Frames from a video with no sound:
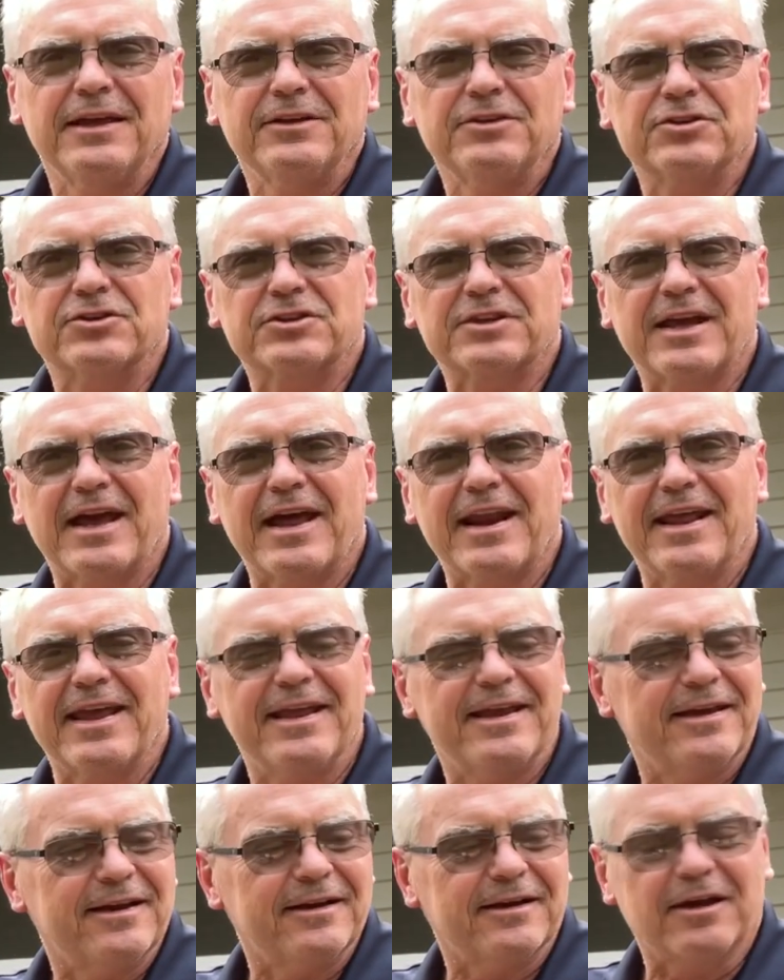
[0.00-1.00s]
Just got
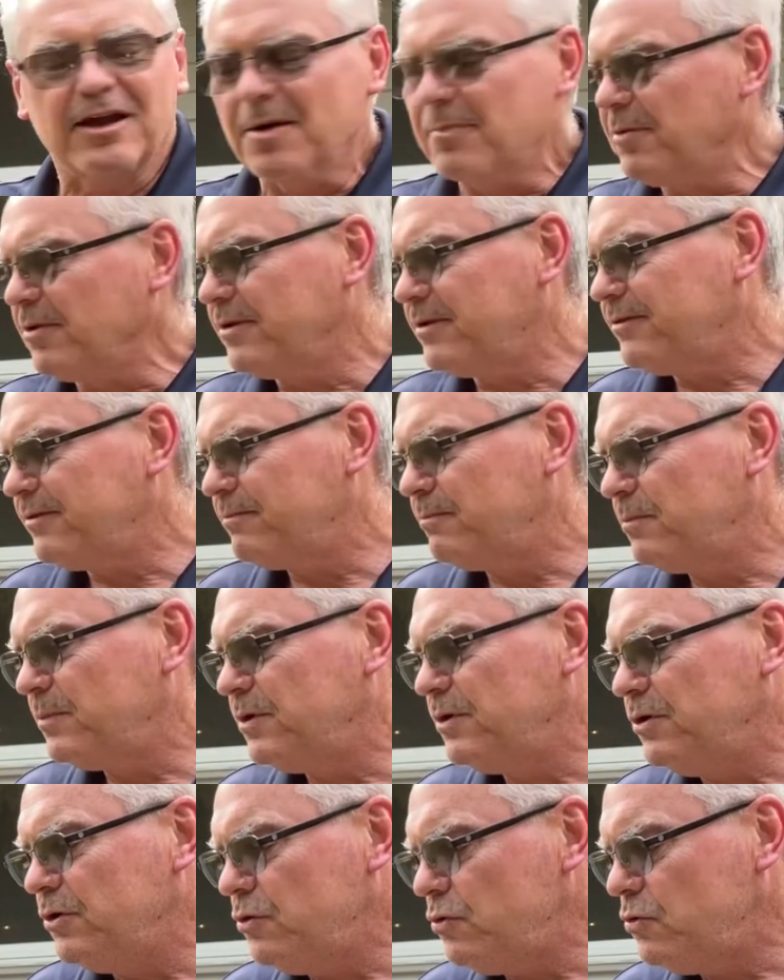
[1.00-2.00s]
a couple of
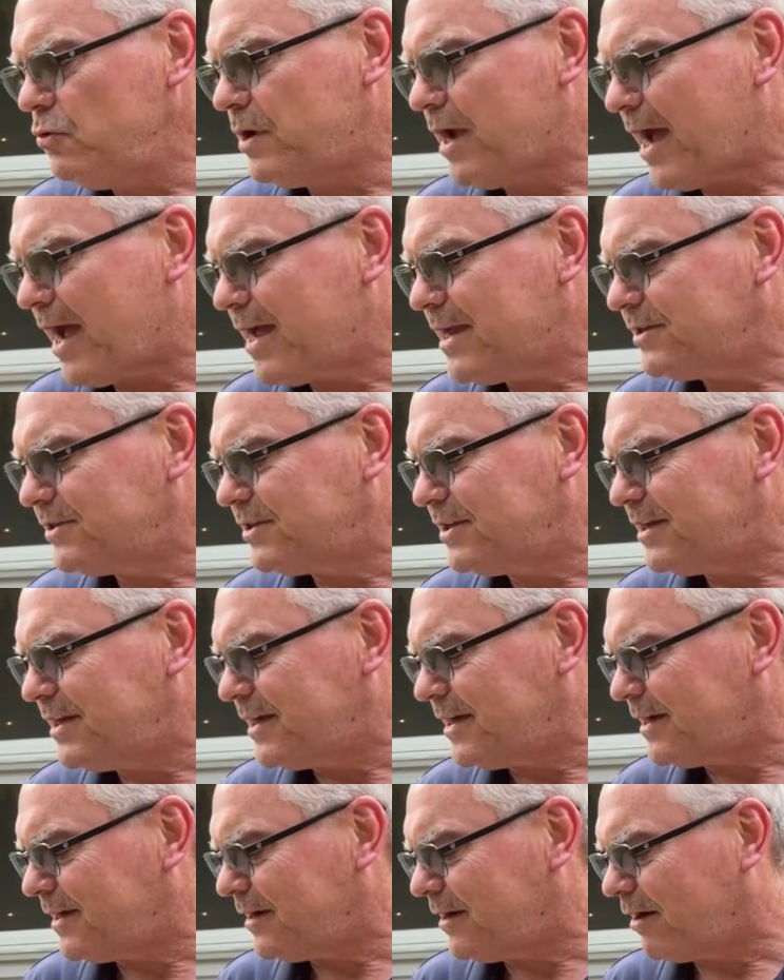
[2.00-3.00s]
new guys that
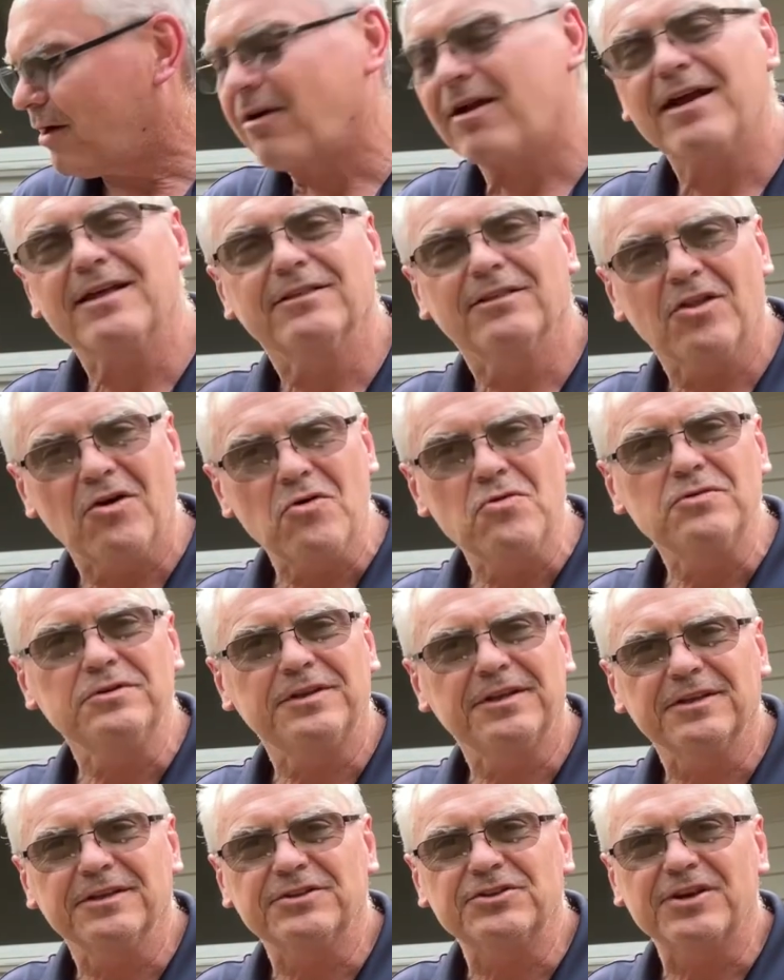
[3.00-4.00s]
are on loan
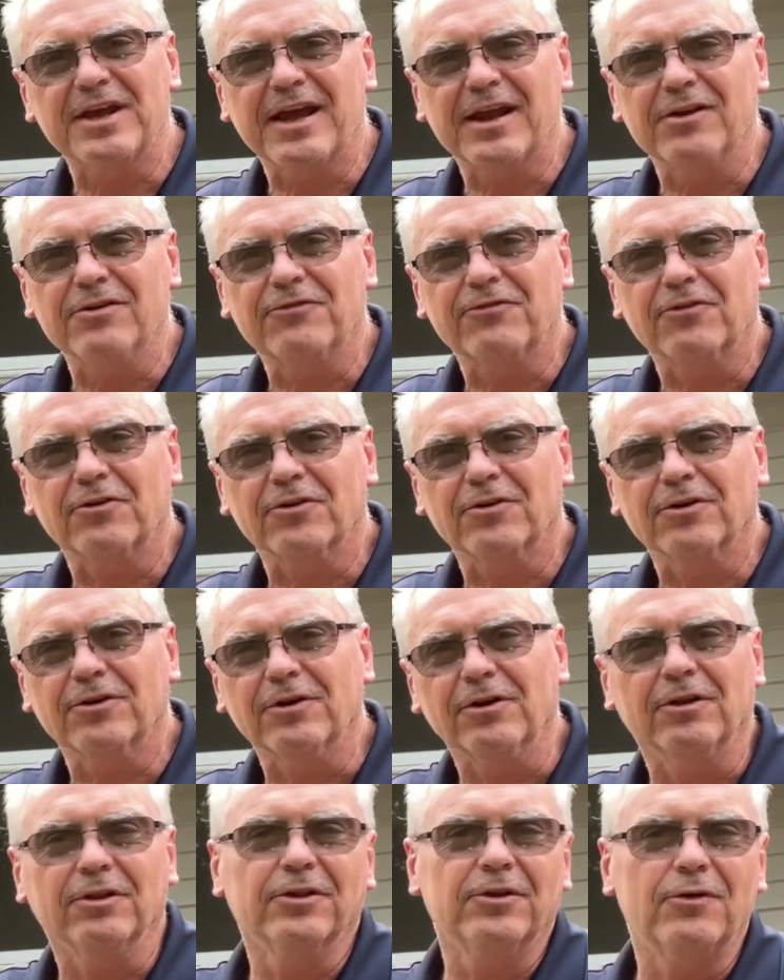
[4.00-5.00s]
to the channel
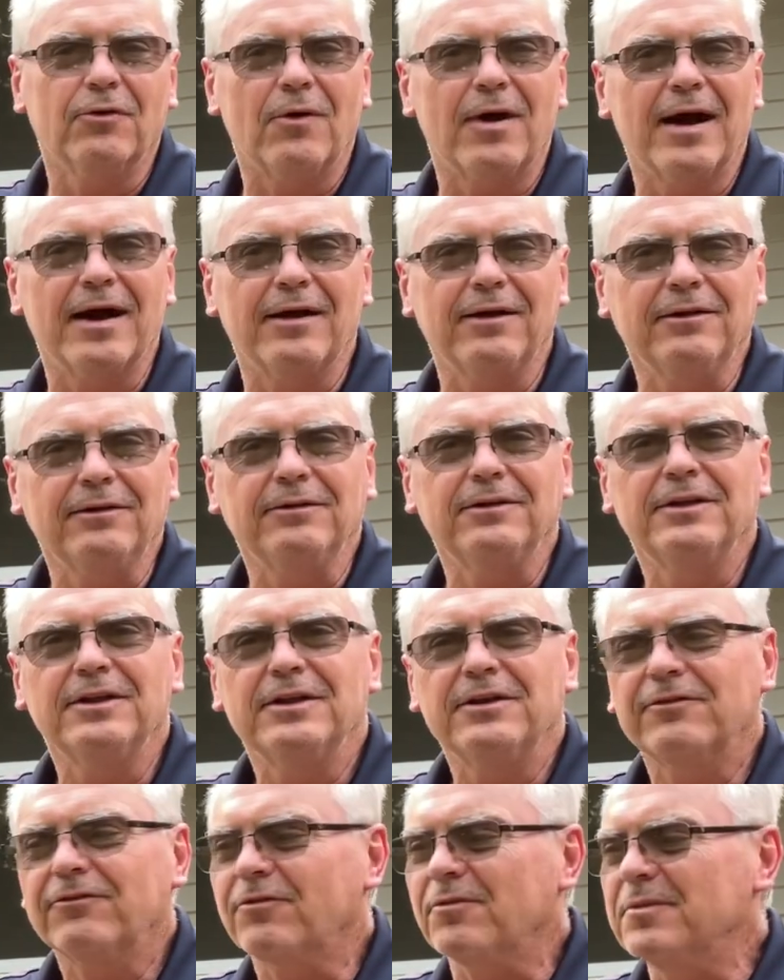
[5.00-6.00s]
for a little while
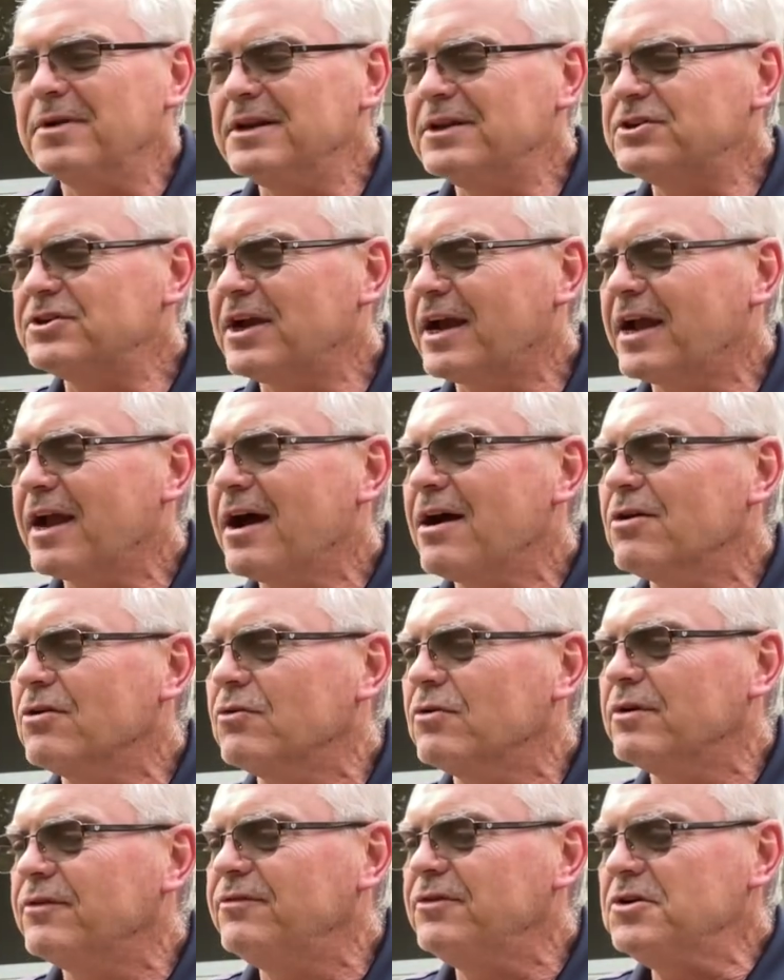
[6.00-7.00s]
for me to check out and
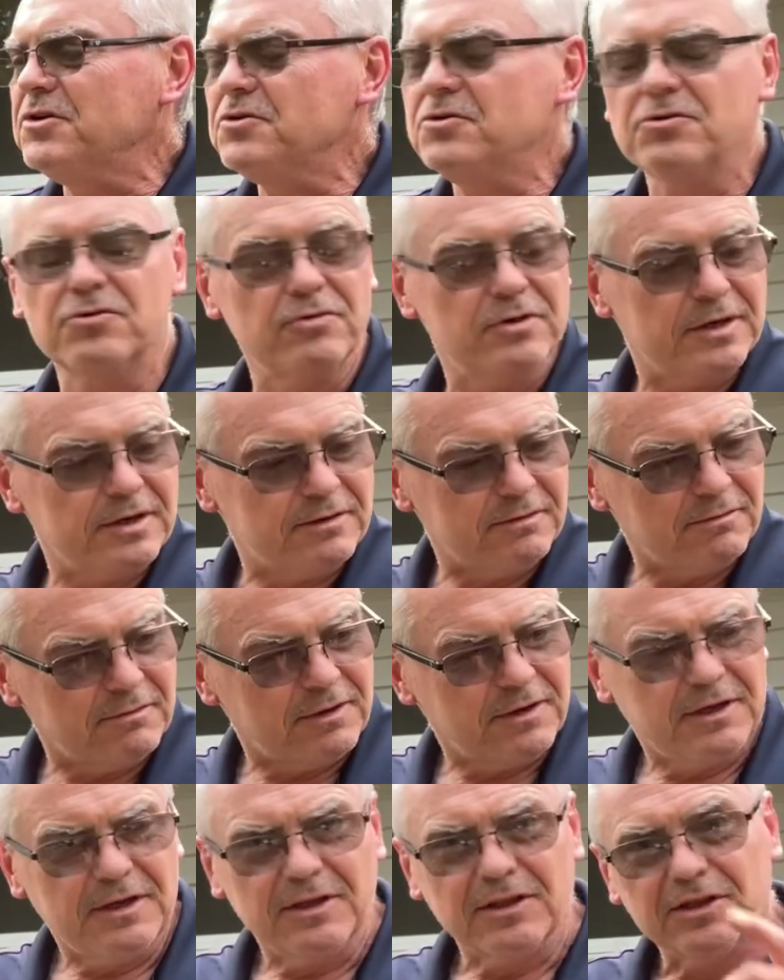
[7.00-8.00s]
review. And
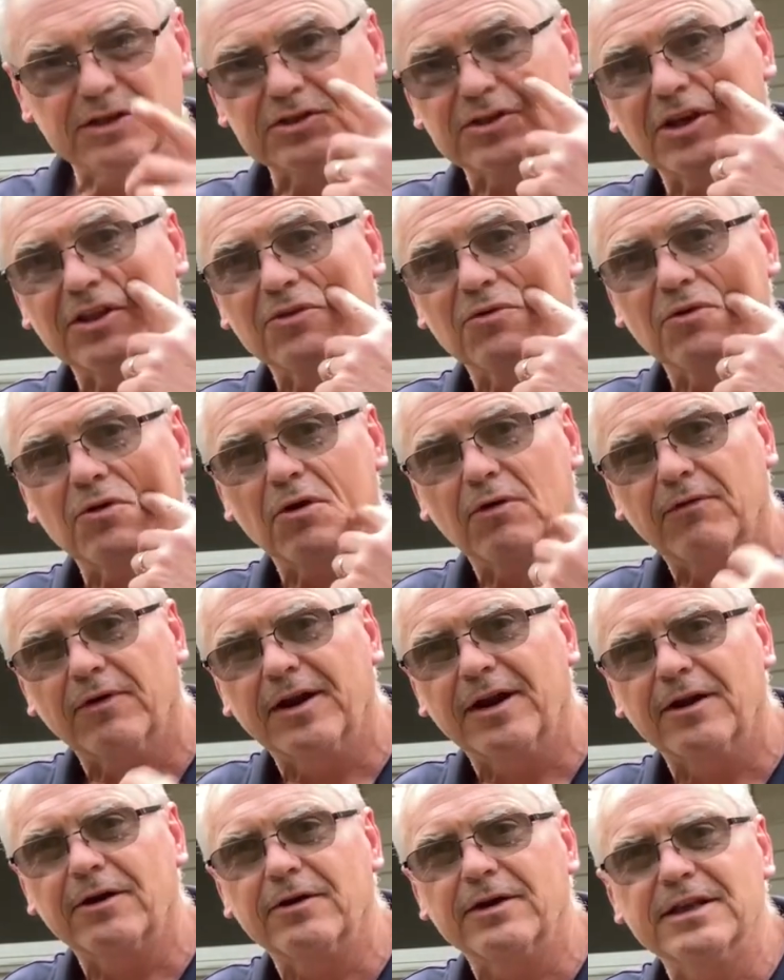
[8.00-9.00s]
this other one over
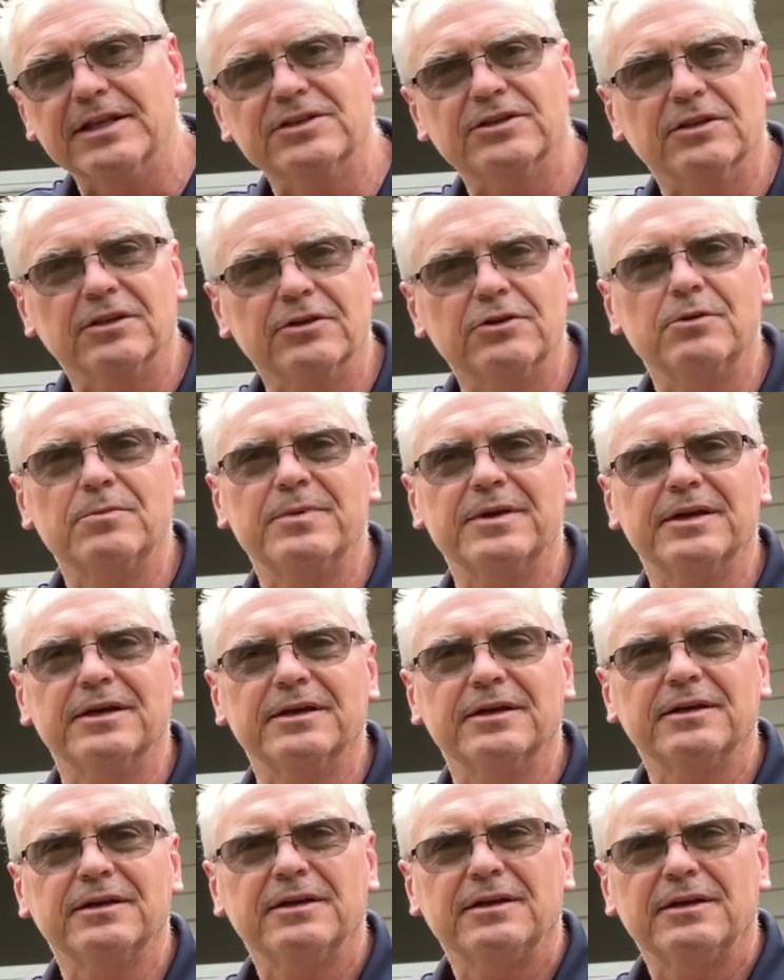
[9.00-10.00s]
here needs a little bit of,